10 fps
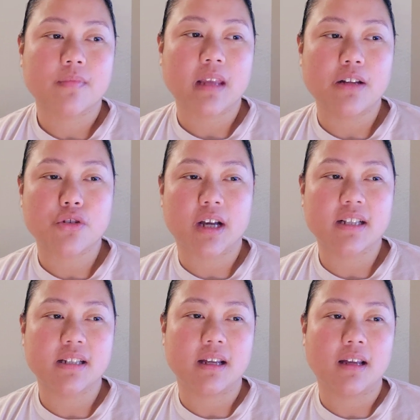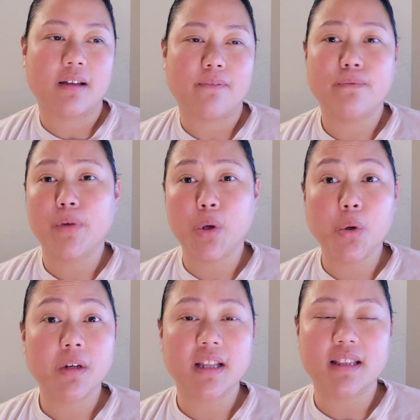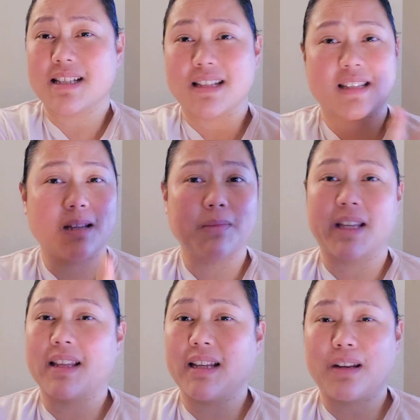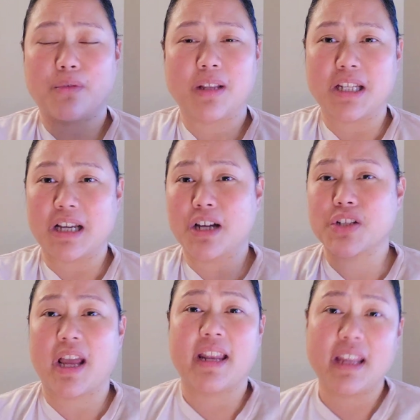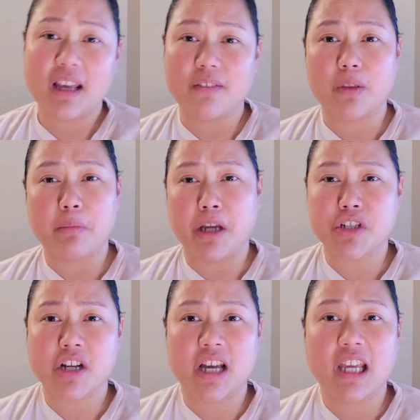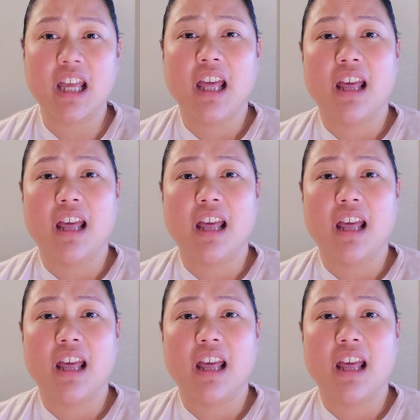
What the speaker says: attracting food, because it seemed like they didn't really touch any of the pet chai.